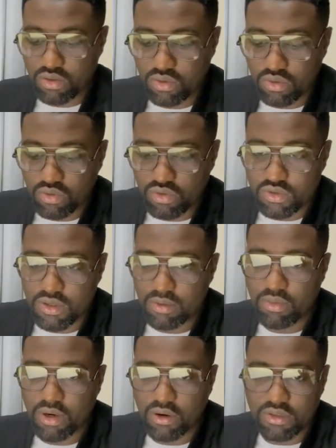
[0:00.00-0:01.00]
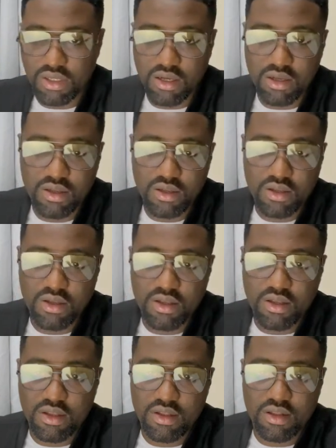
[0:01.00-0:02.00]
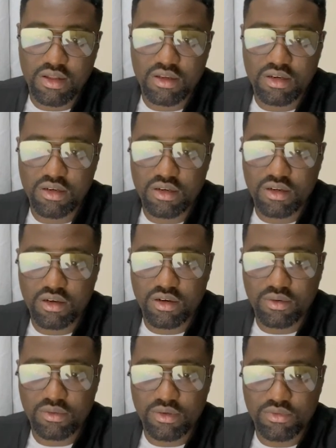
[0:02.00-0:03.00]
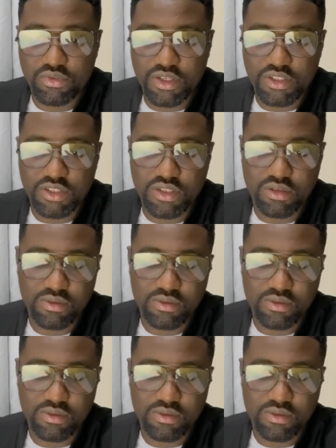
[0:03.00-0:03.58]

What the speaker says: go to the browser and refresh.